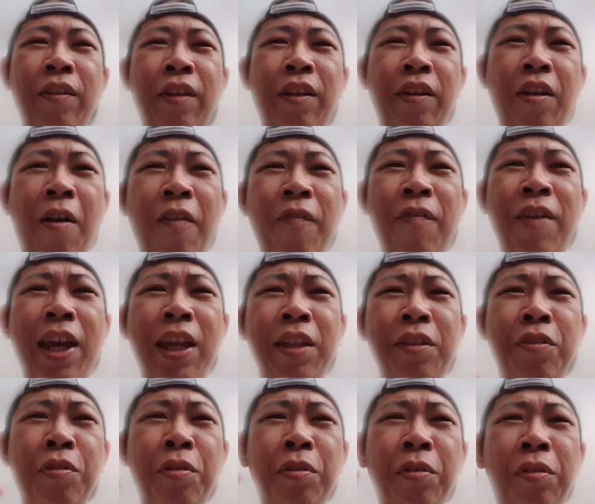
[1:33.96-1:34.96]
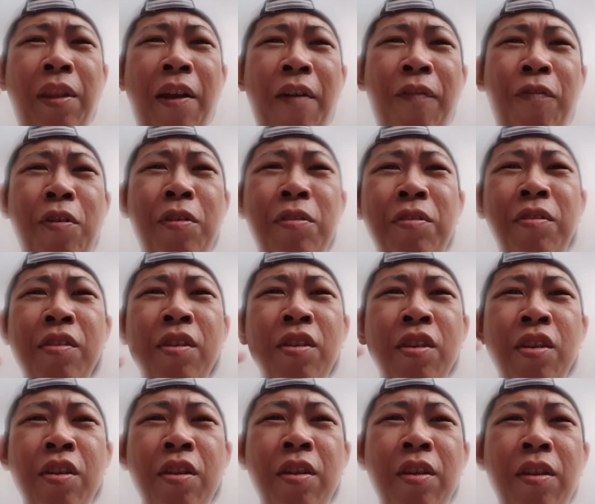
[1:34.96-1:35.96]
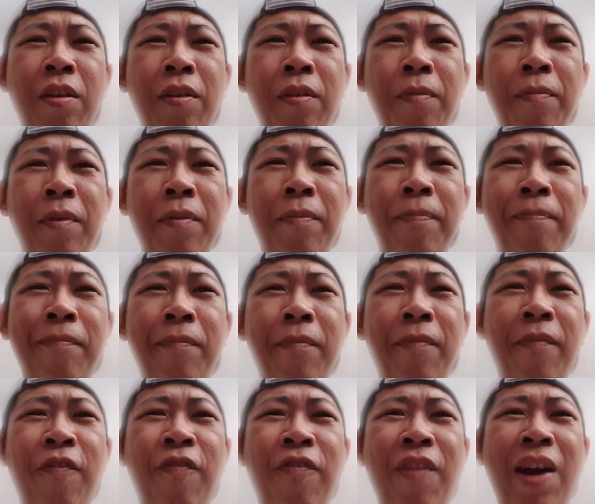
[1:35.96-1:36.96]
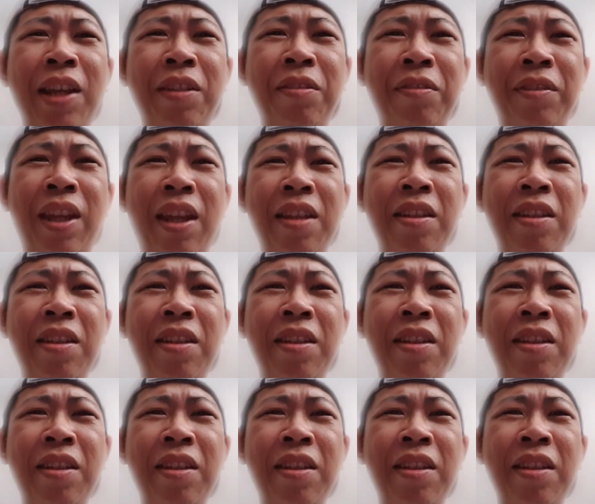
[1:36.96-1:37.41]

Compared to the phone five to ten